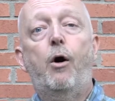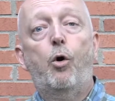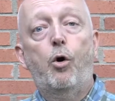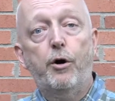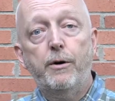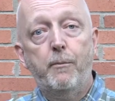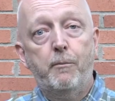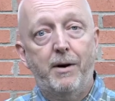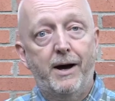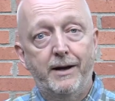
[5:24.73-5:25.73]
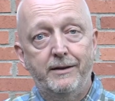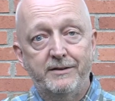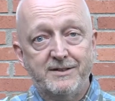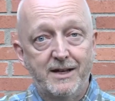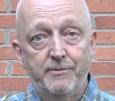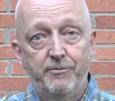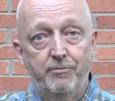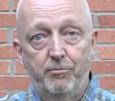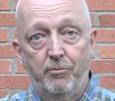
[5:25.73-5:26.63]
or by the same